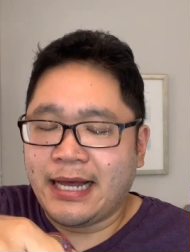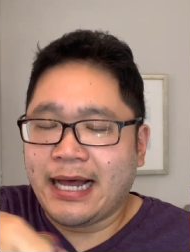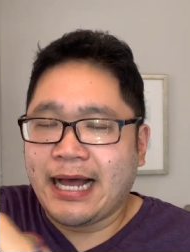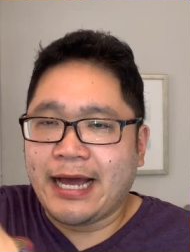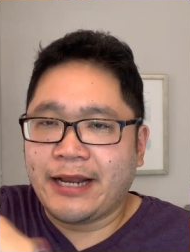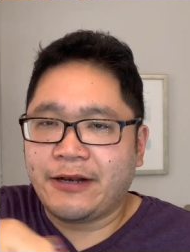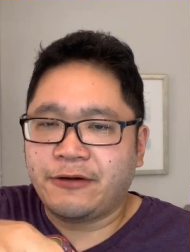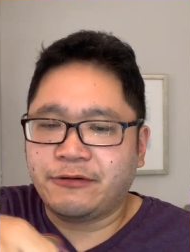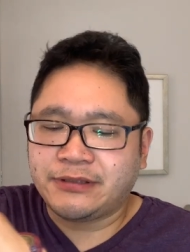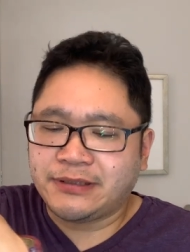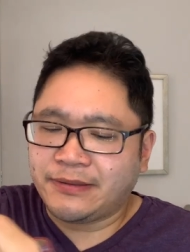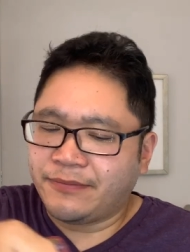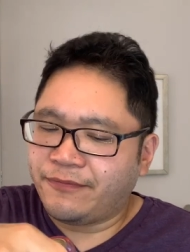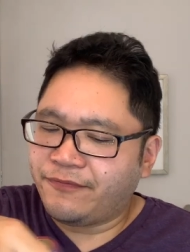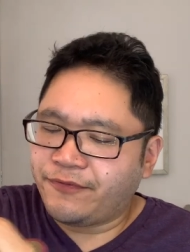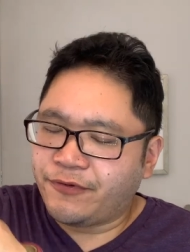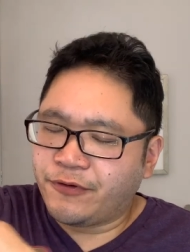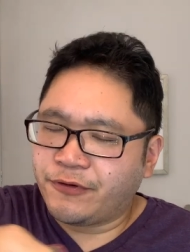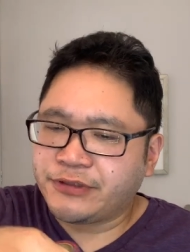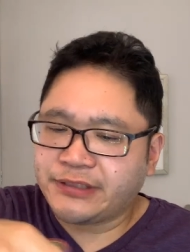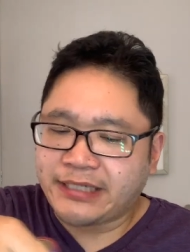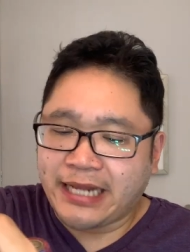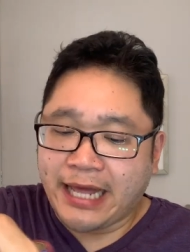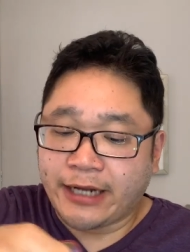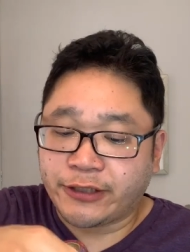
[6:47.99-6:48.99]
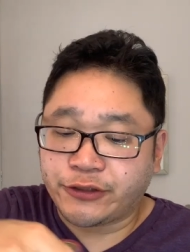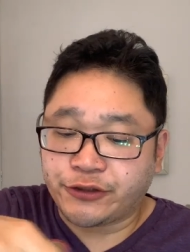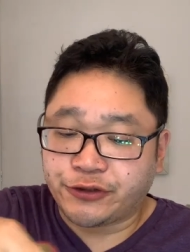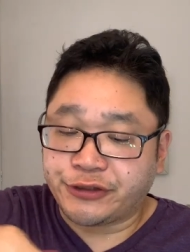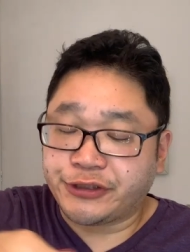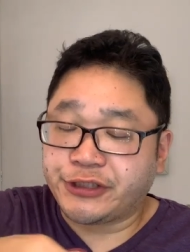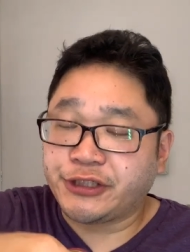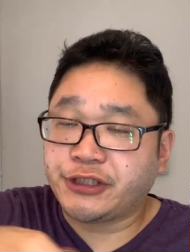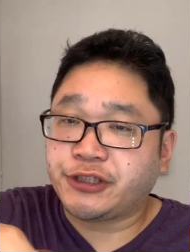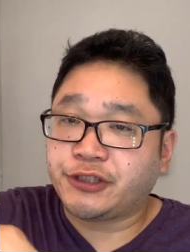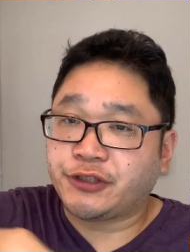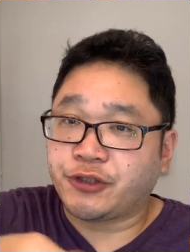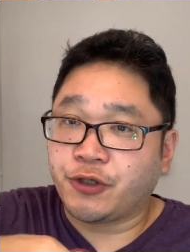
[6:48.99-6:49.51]
I know some folks actually
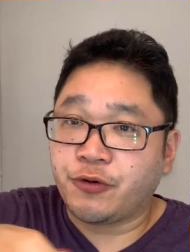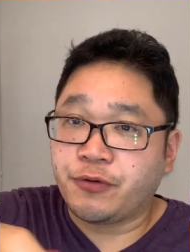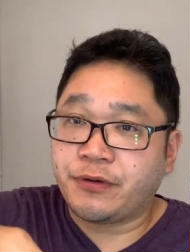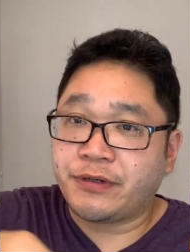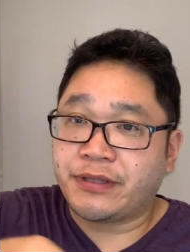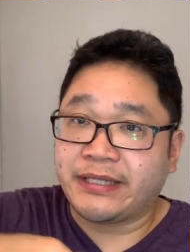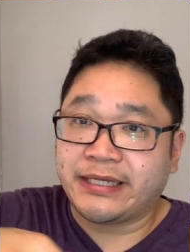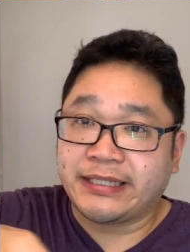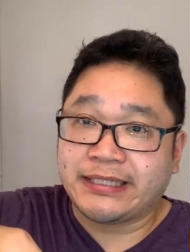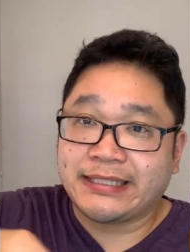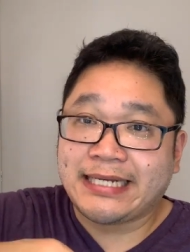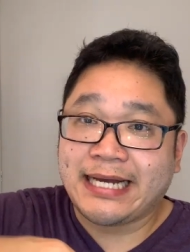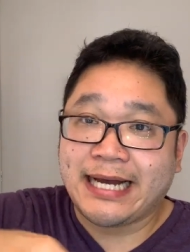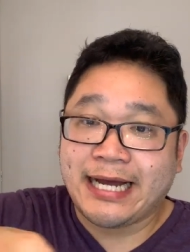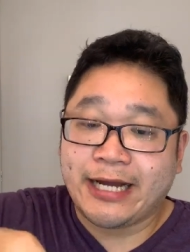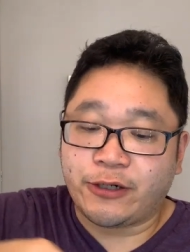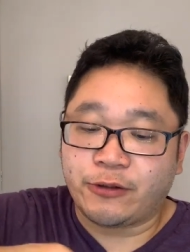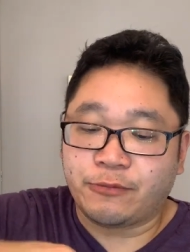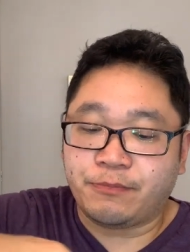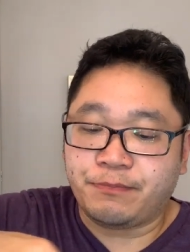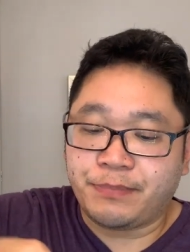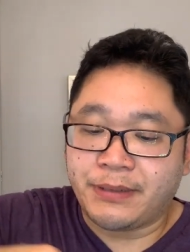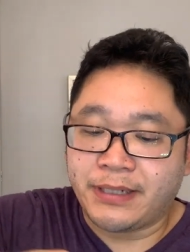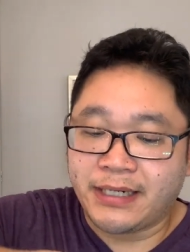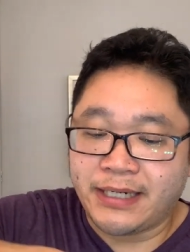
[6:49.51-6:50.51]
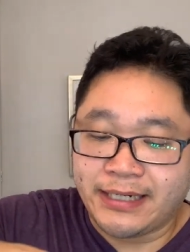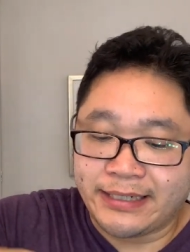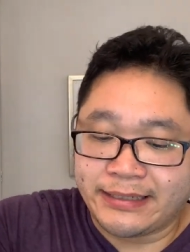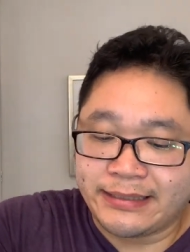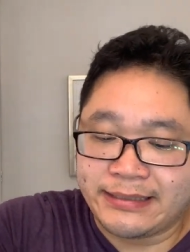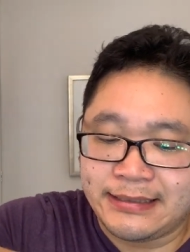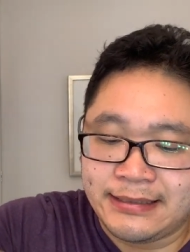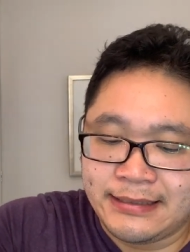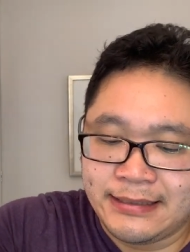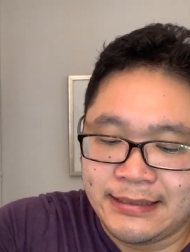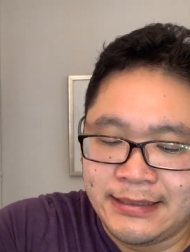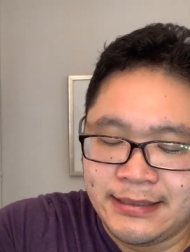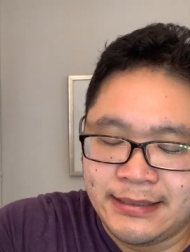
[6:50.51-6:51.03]
soak the entire puck
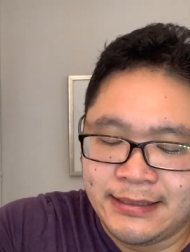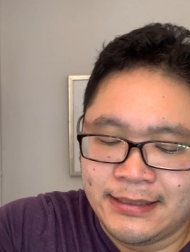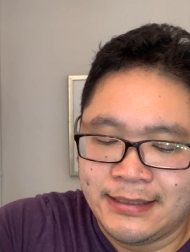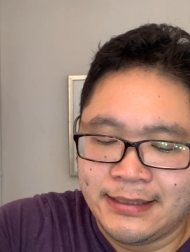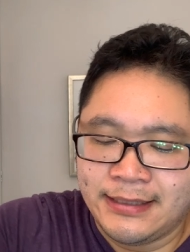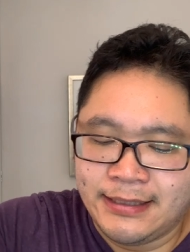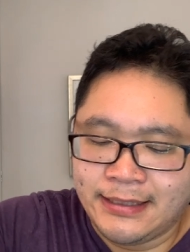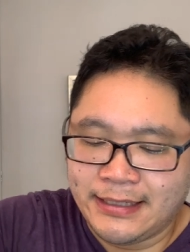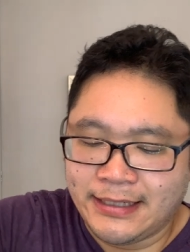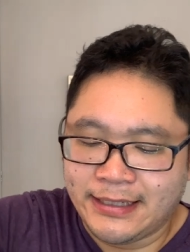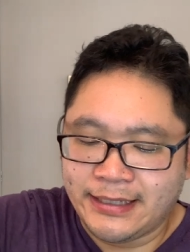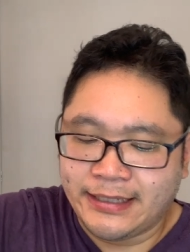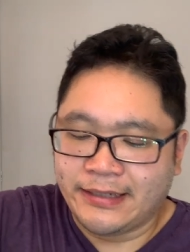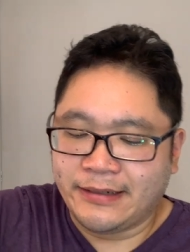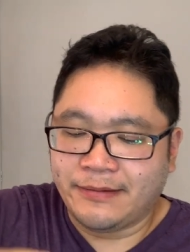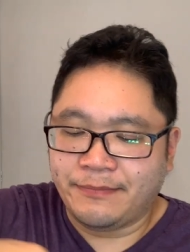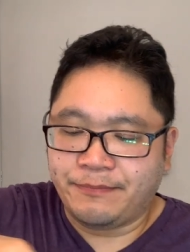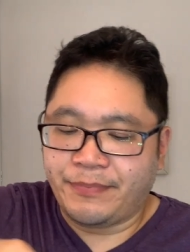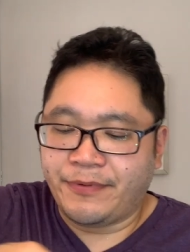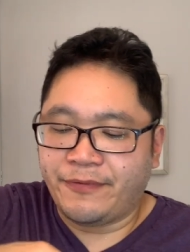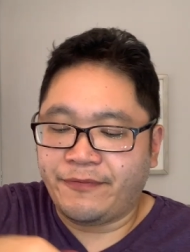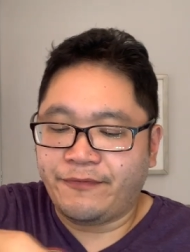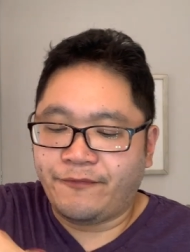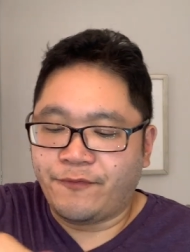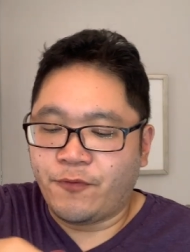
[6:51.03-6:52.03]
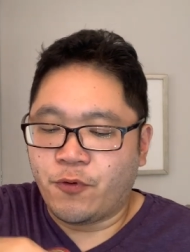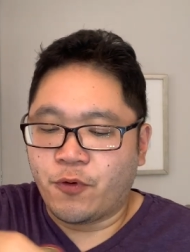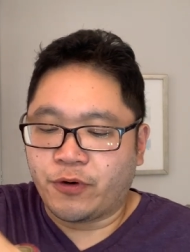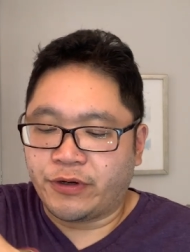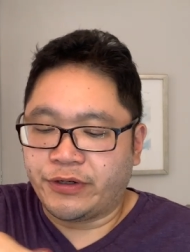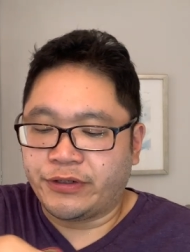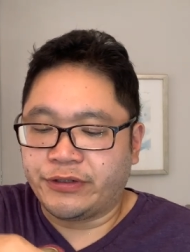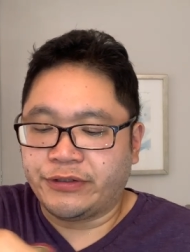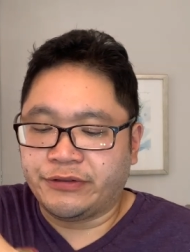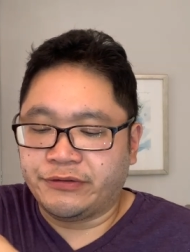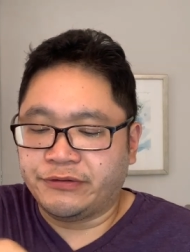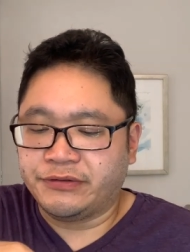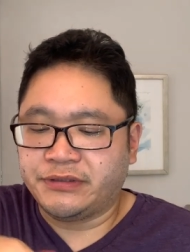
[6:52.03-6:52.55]
uh, before
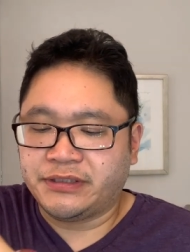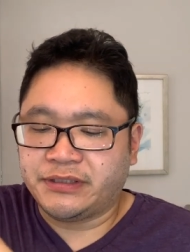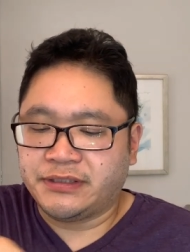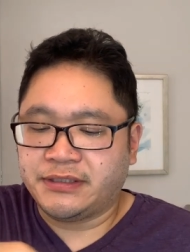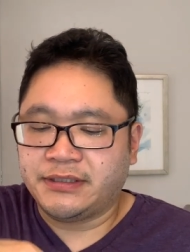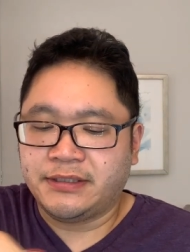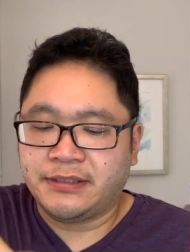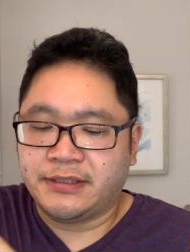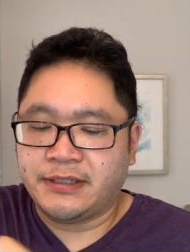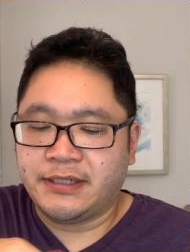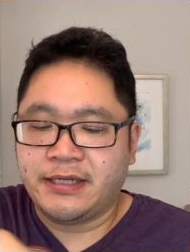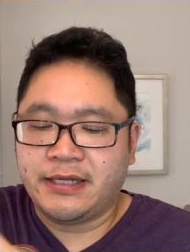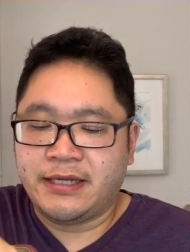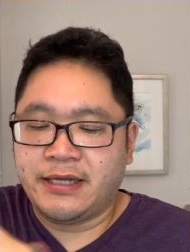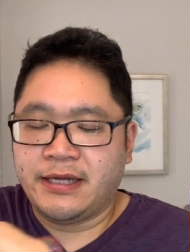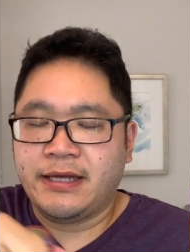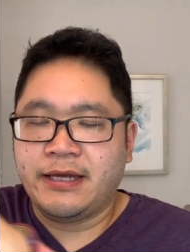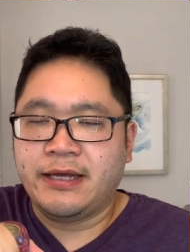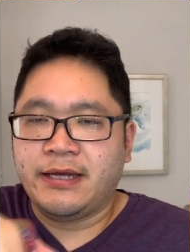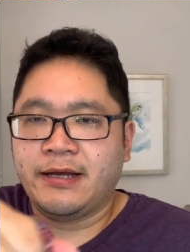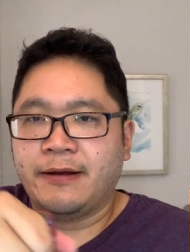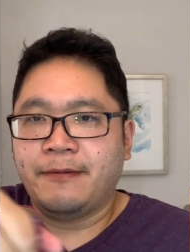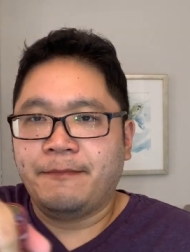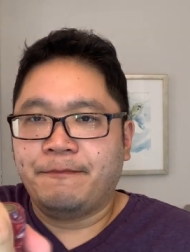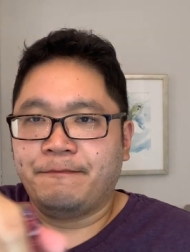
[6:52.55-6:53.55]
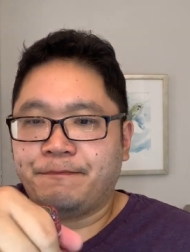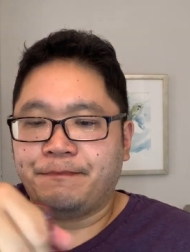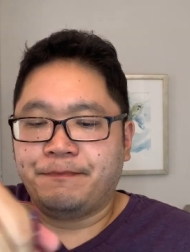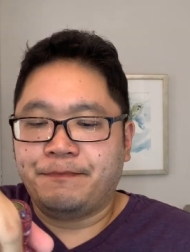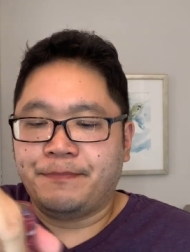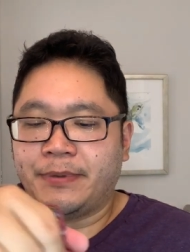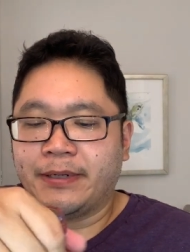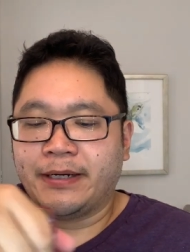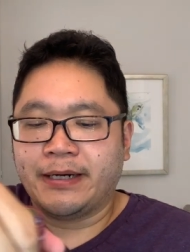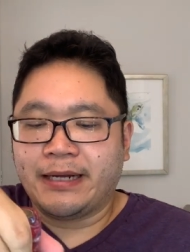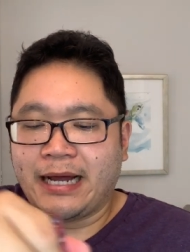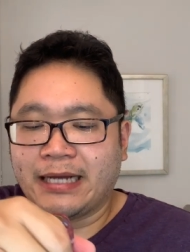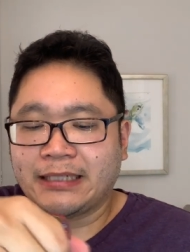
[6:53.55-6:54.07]
use,
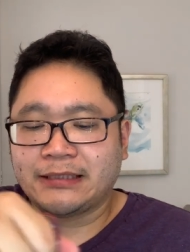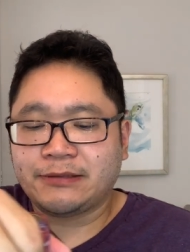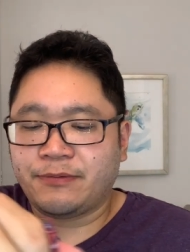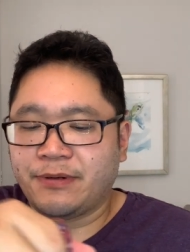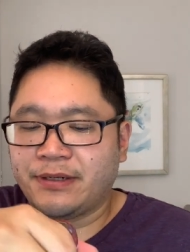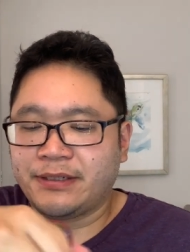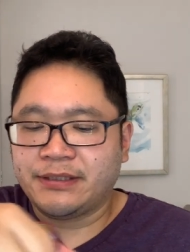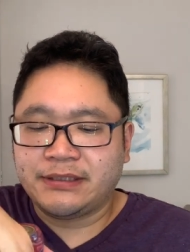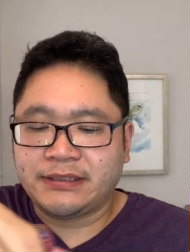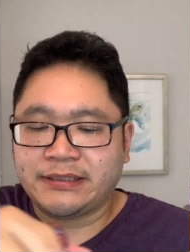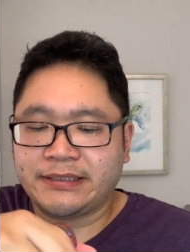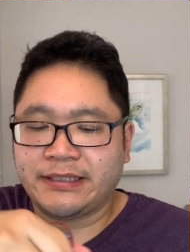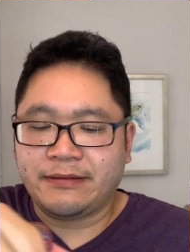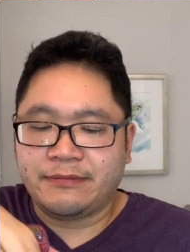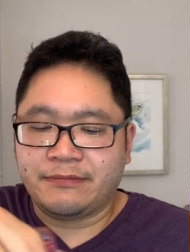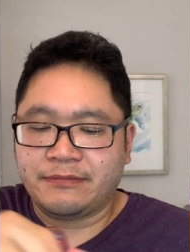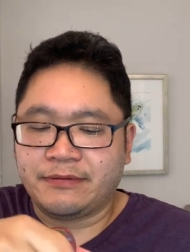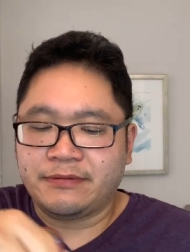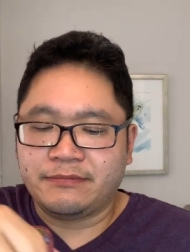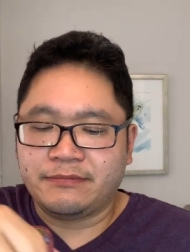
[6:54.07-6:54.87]
but I just wanted to see,